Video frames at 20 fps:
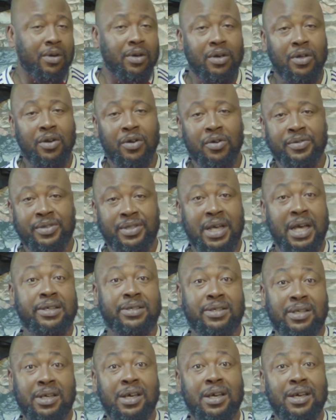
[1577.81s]

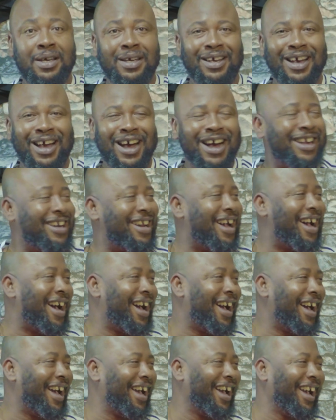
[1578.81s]
Zexi and
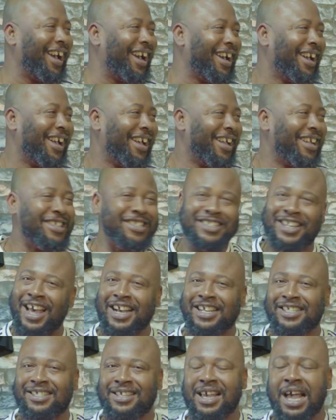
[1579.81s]

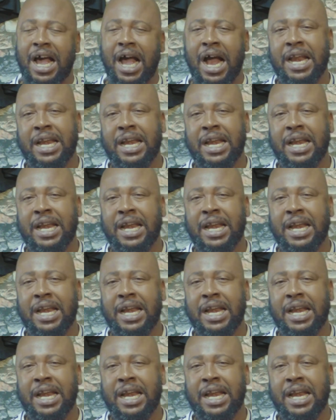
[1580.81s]
Zexi and